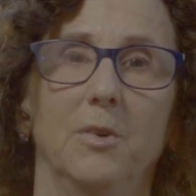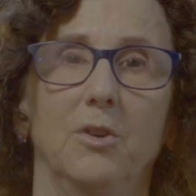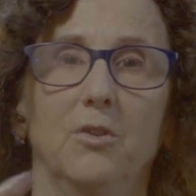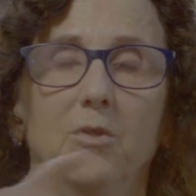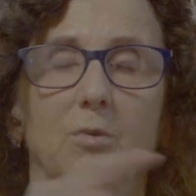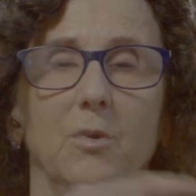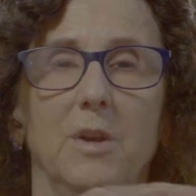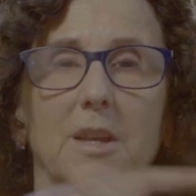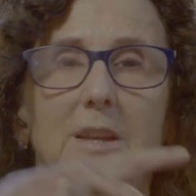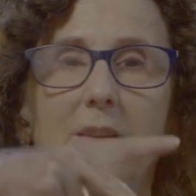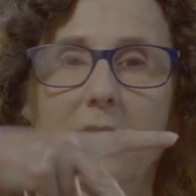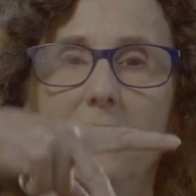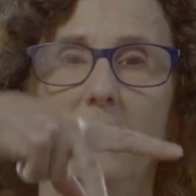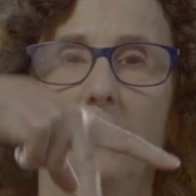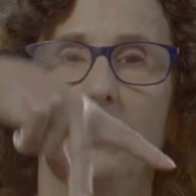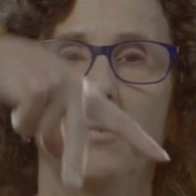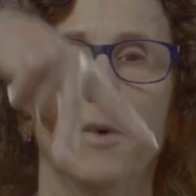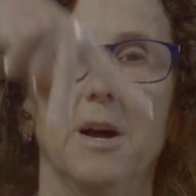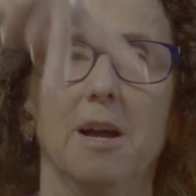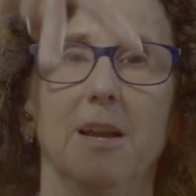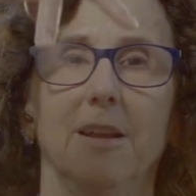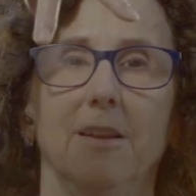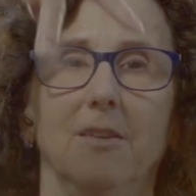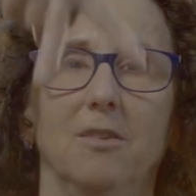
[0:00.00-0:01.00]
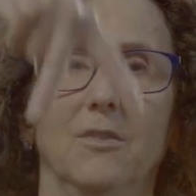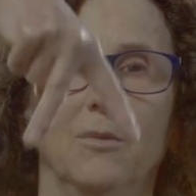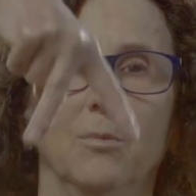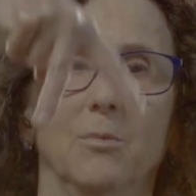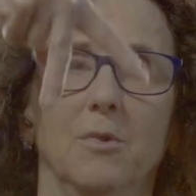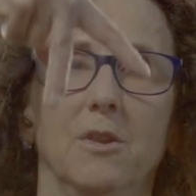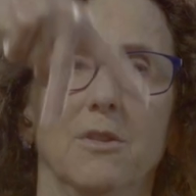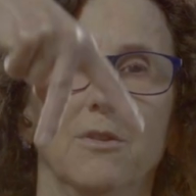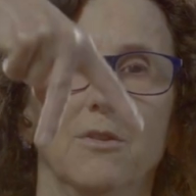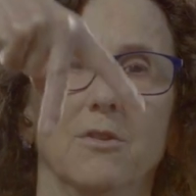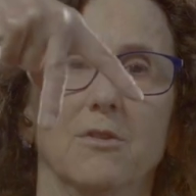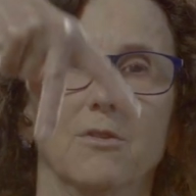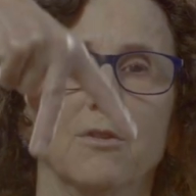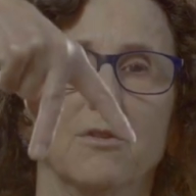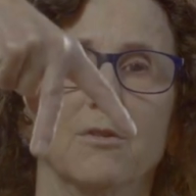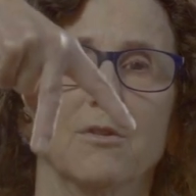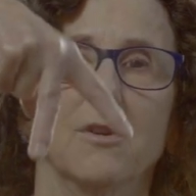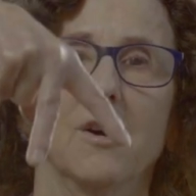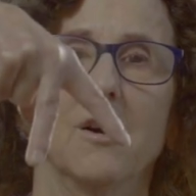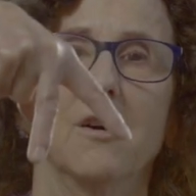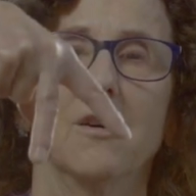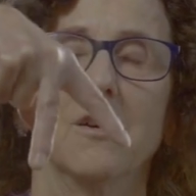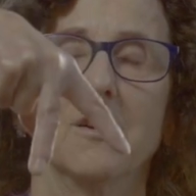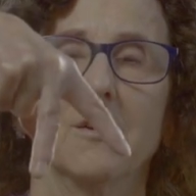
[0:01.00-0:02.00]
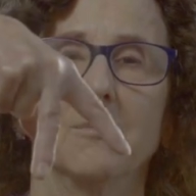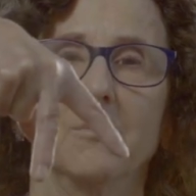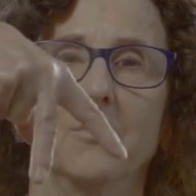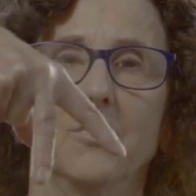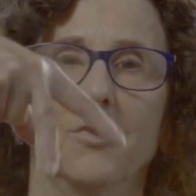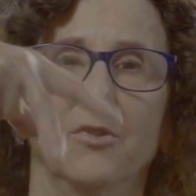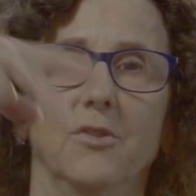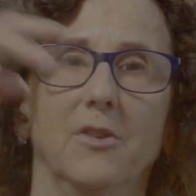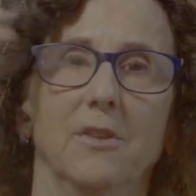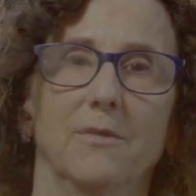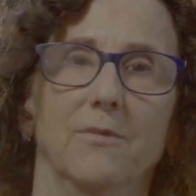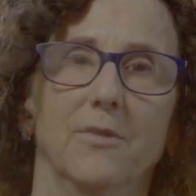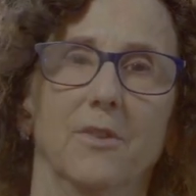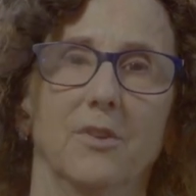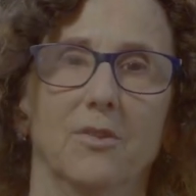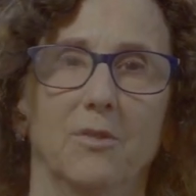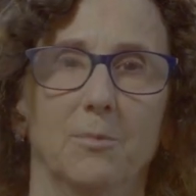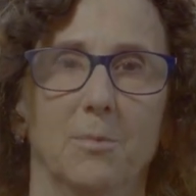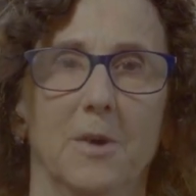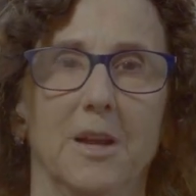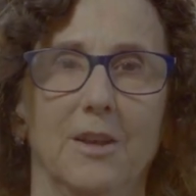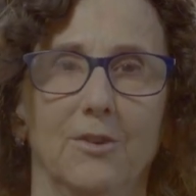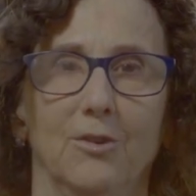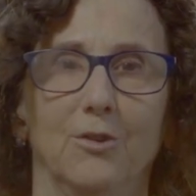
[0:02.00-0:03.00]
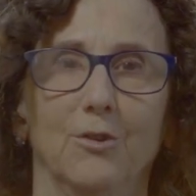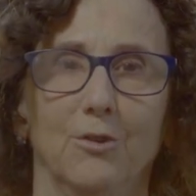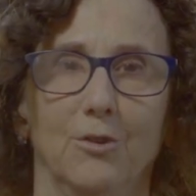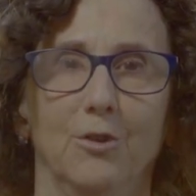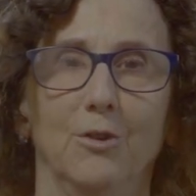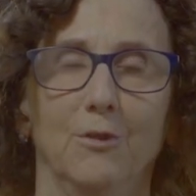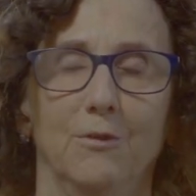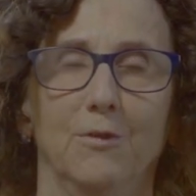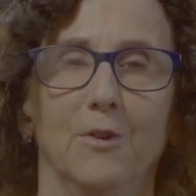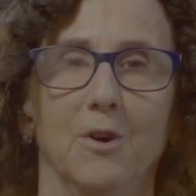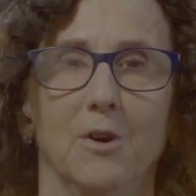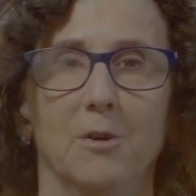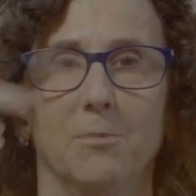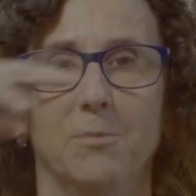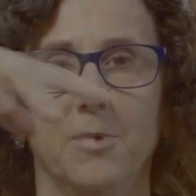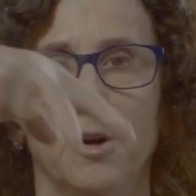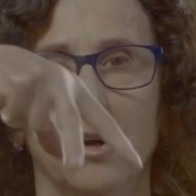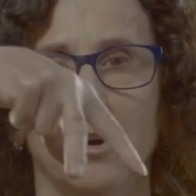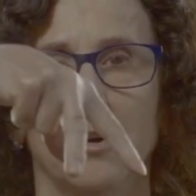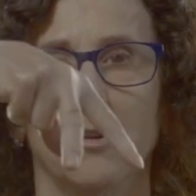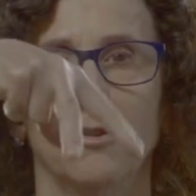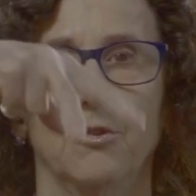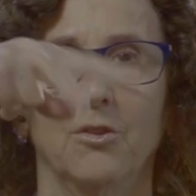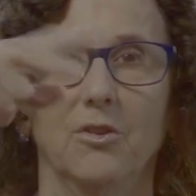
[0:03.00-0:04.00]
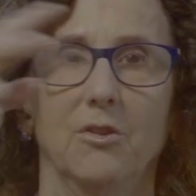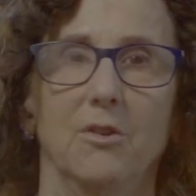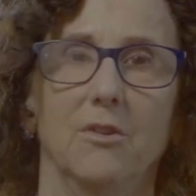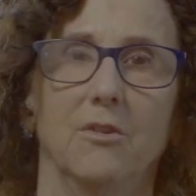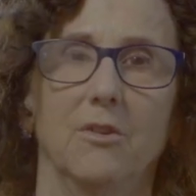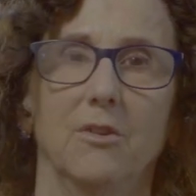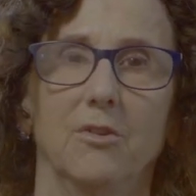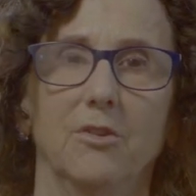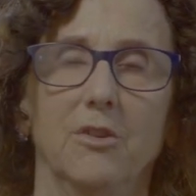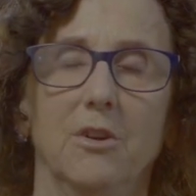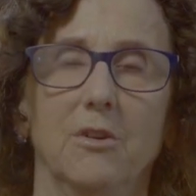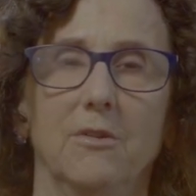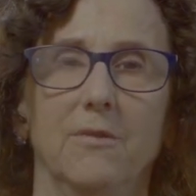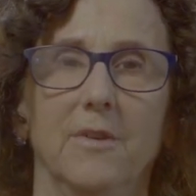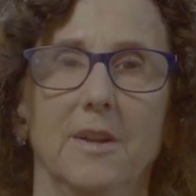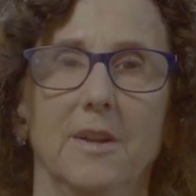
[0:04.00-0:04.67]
between spikes with your arms if the spikes are too far apart. So you, there's no